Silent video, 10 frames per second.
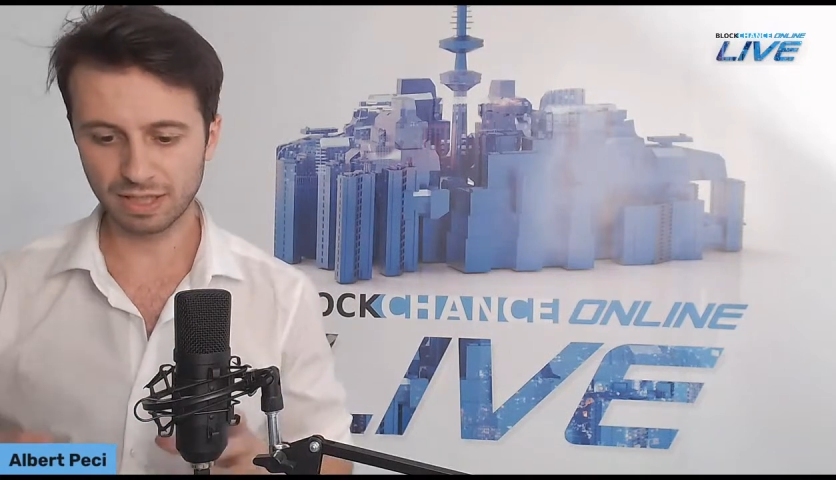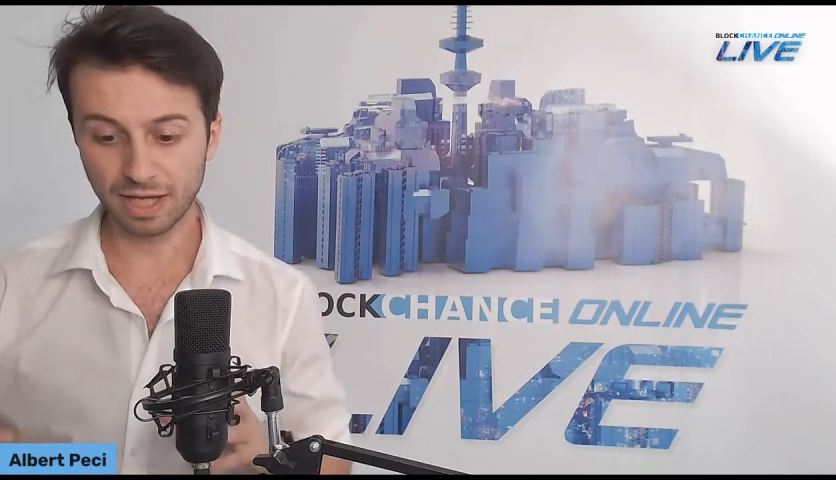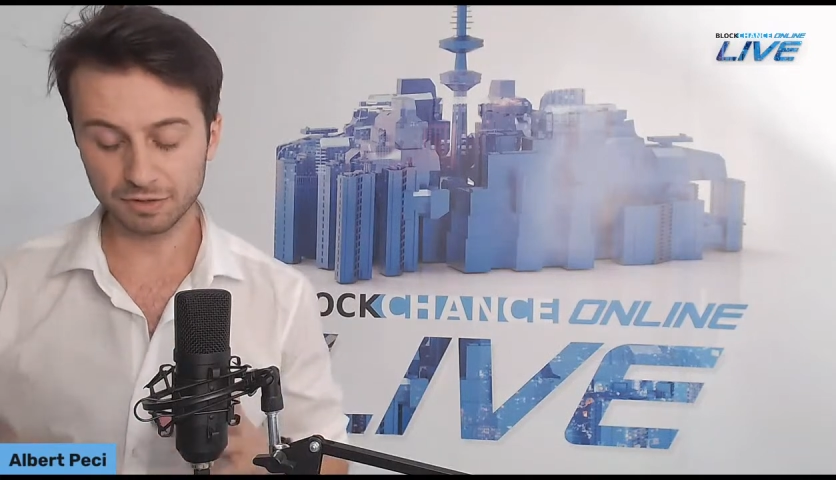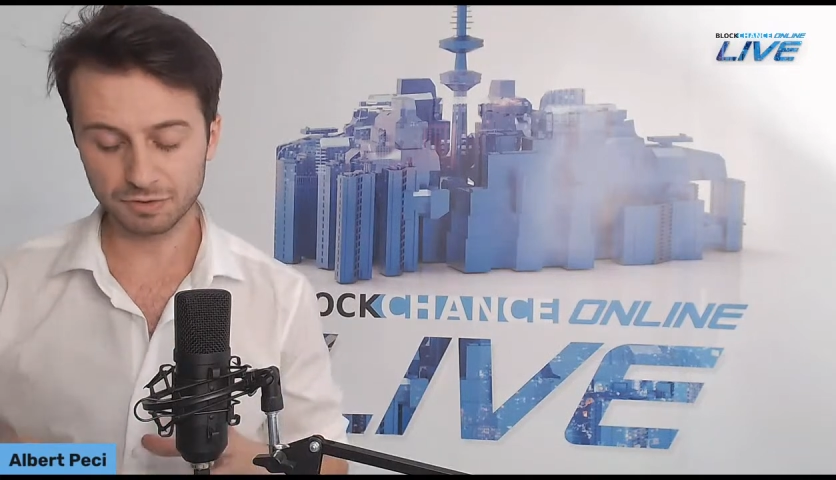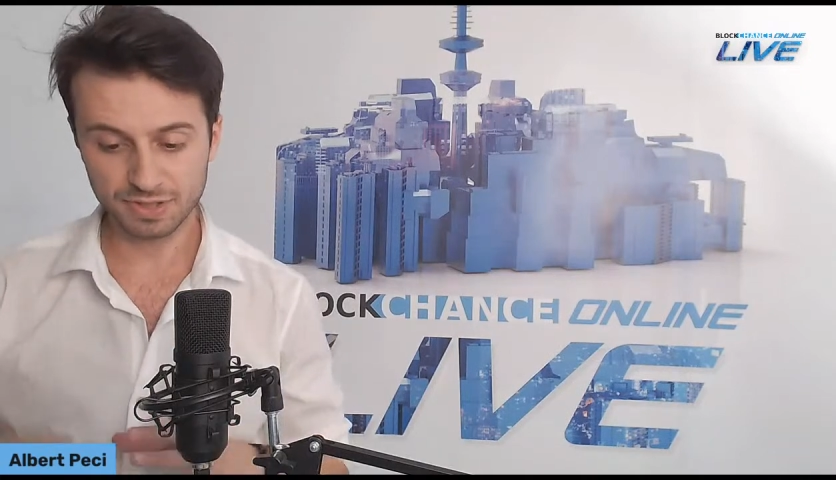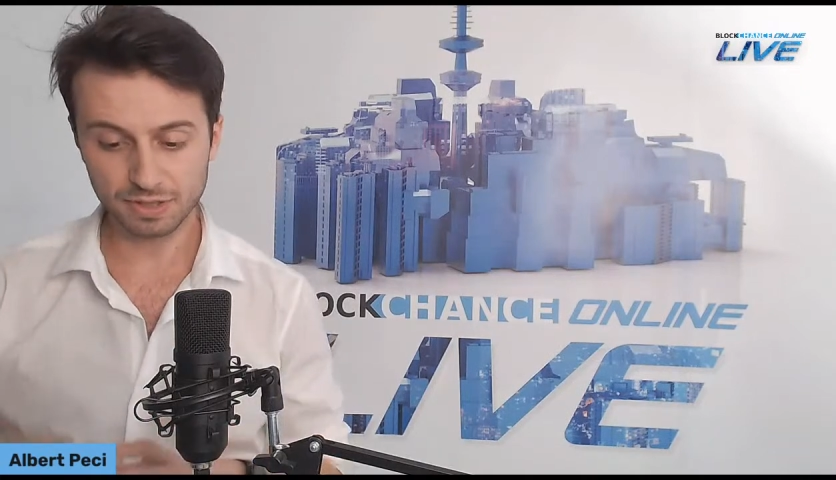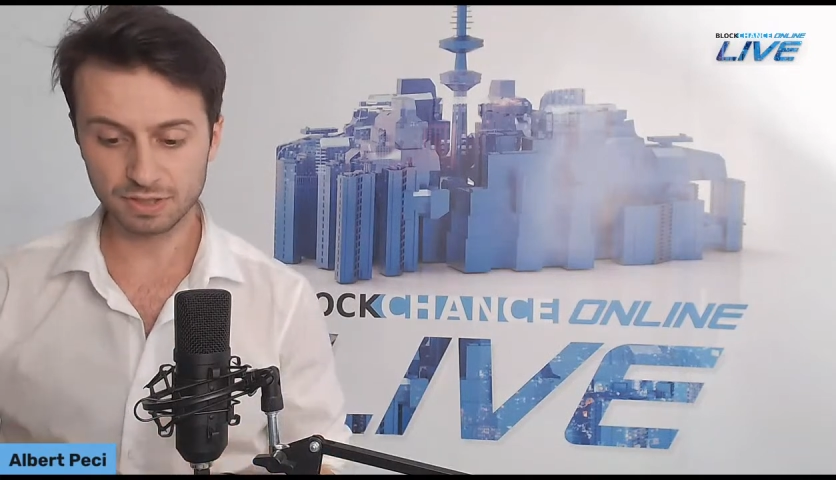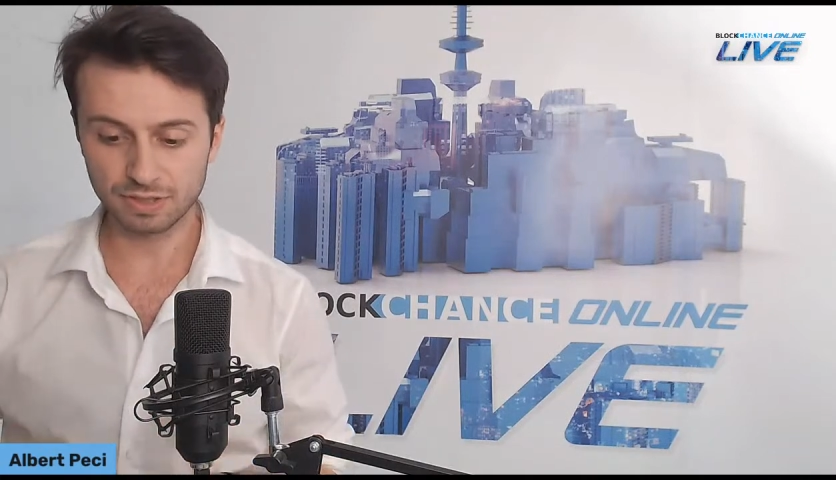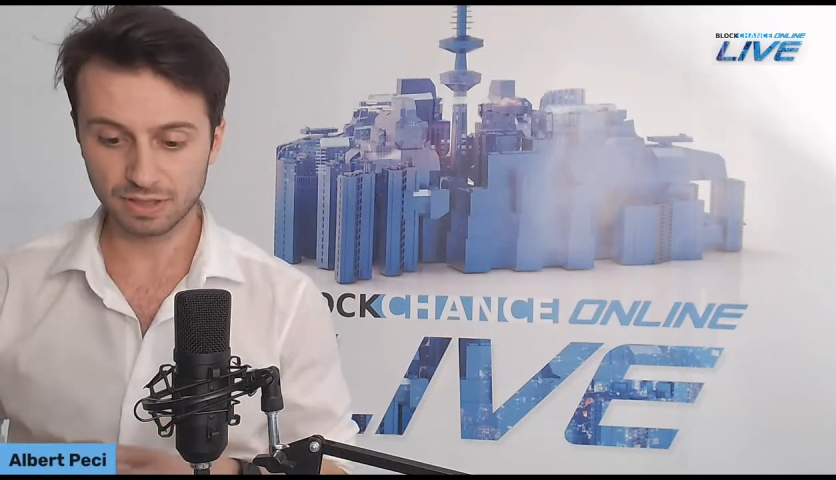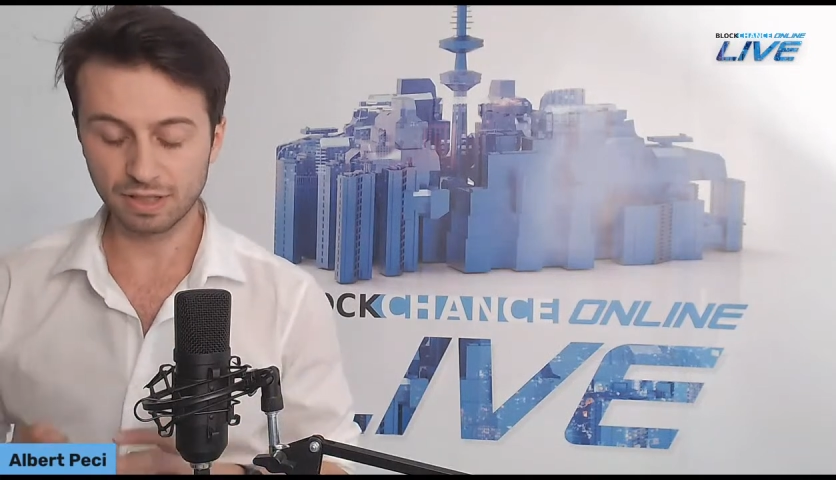
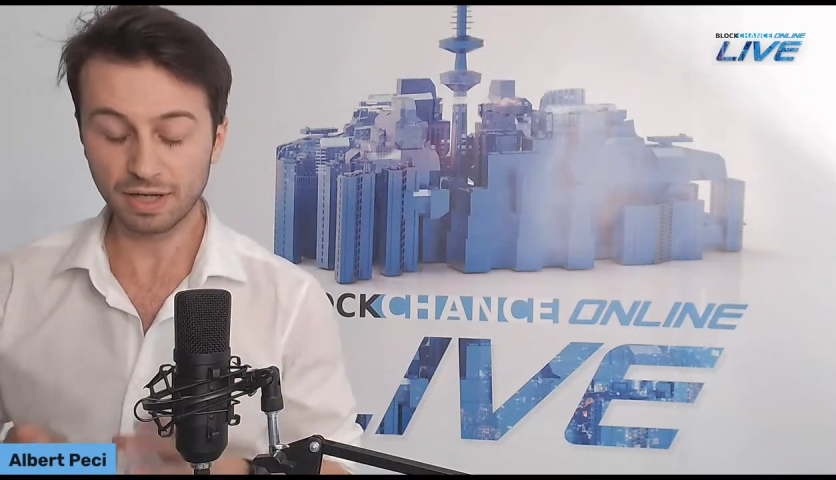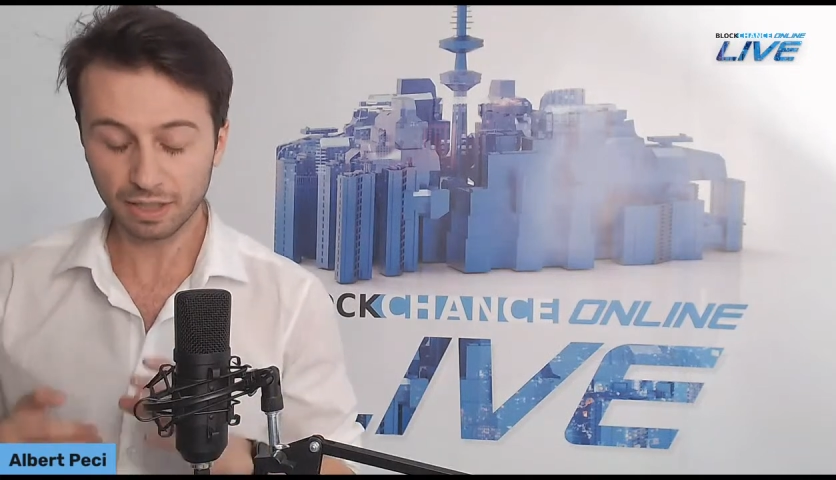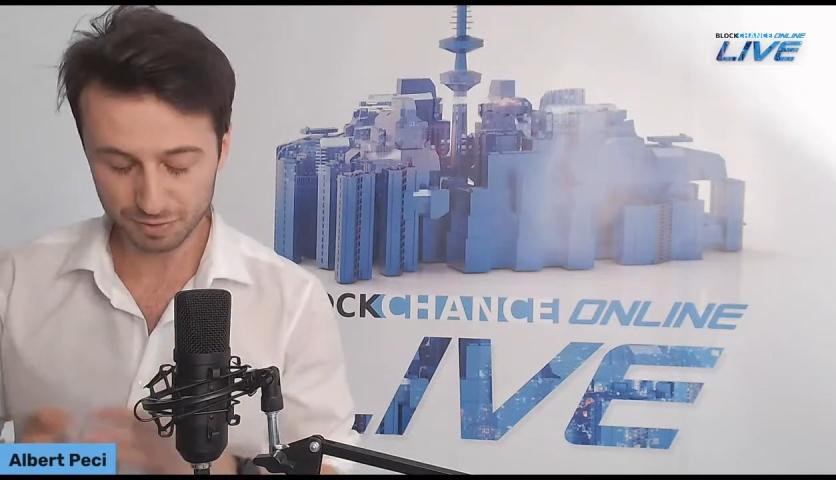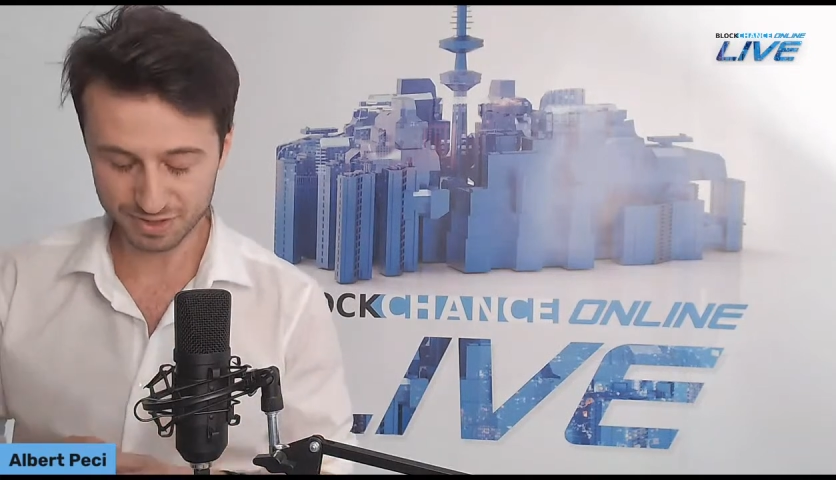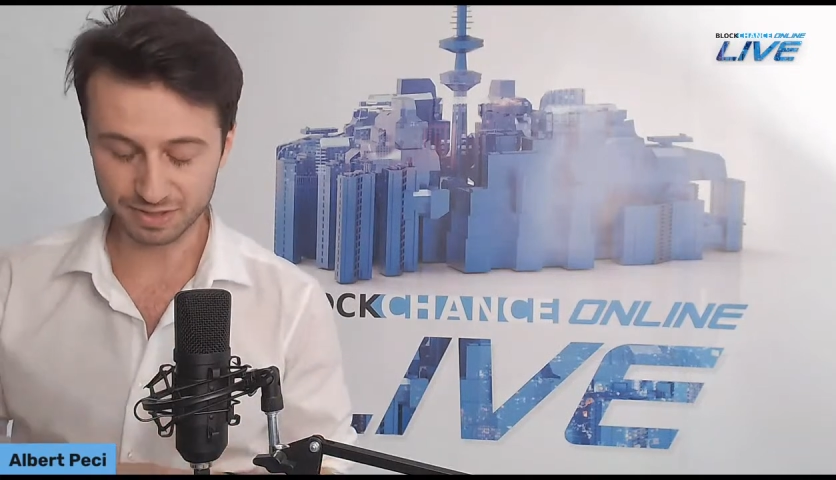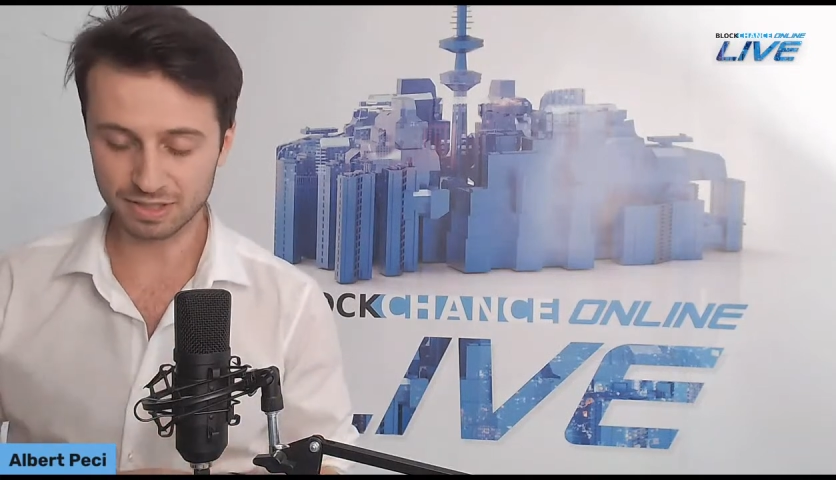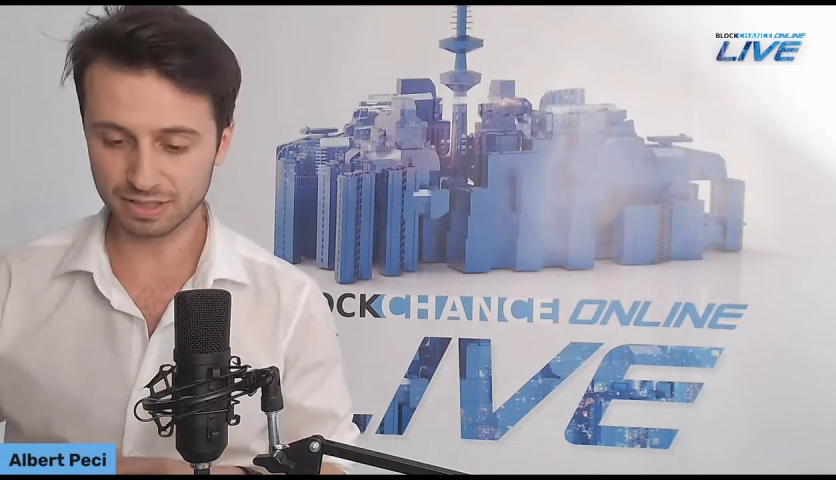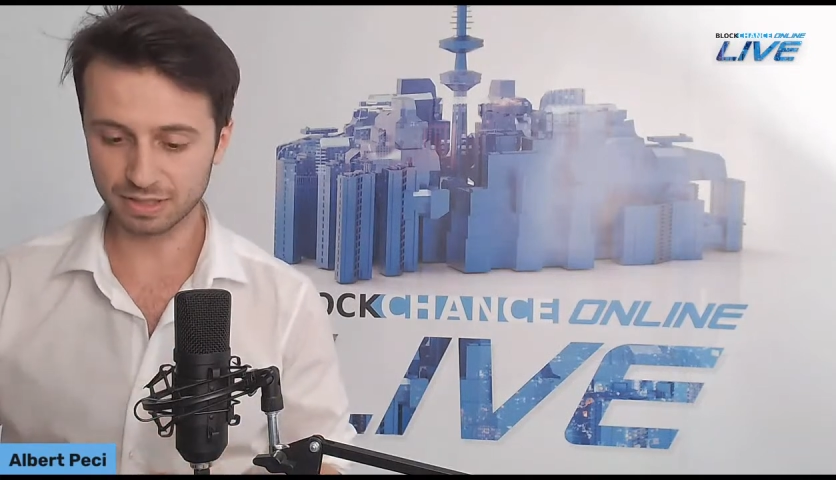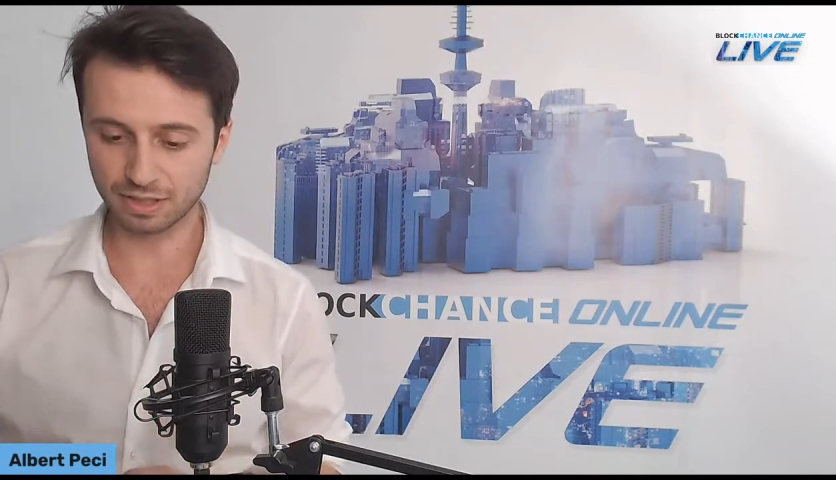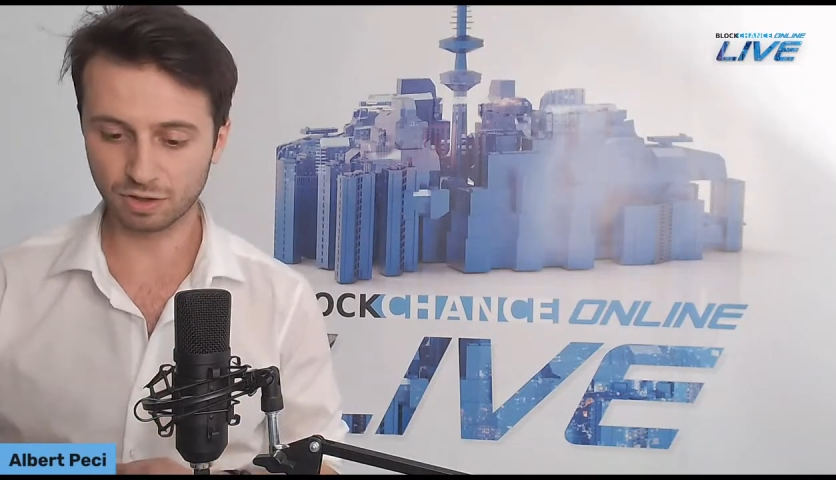
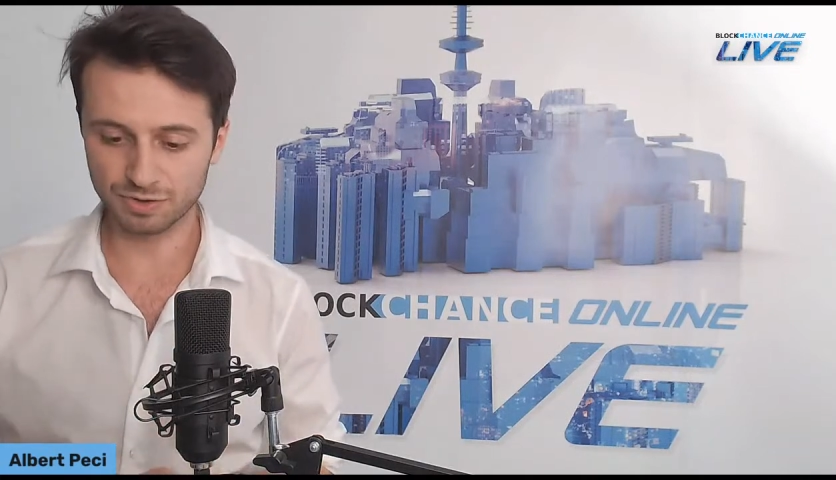electricity